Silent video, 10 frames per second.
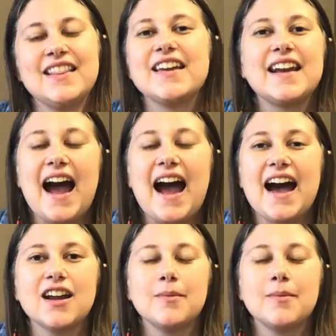Then
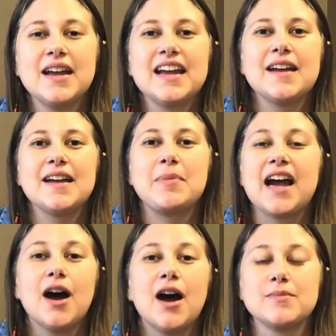Adam
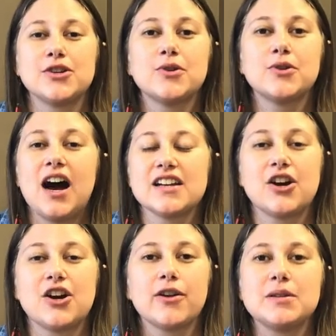becomes who God
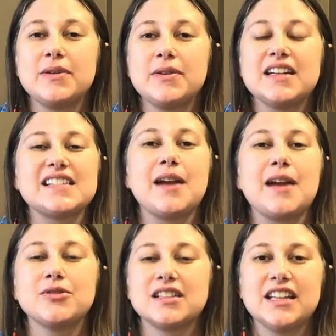has called him to be and is
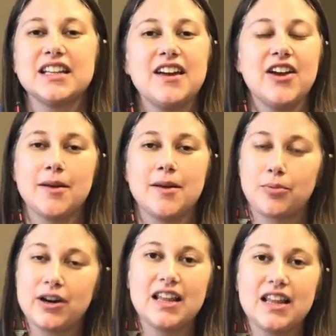able to live and
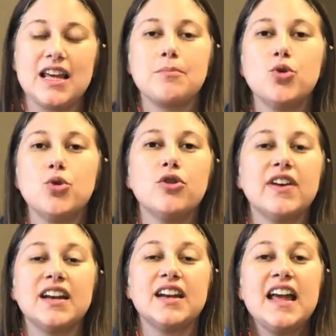breathe and
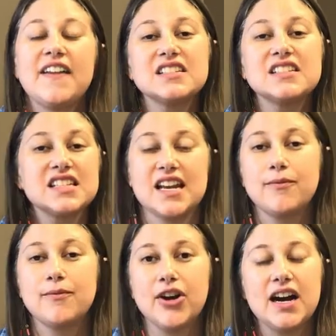move. And that's the
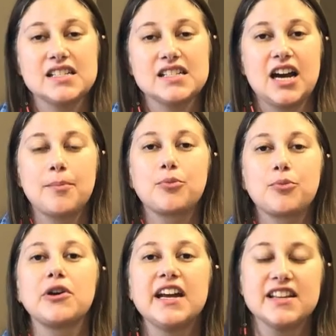same for us. God
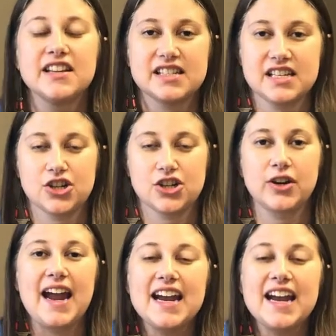breathes this
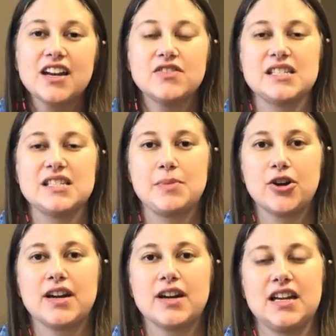creative
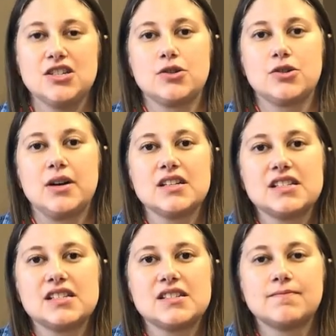spirit into
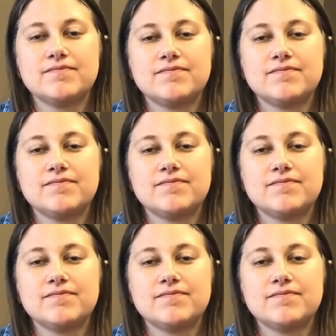us.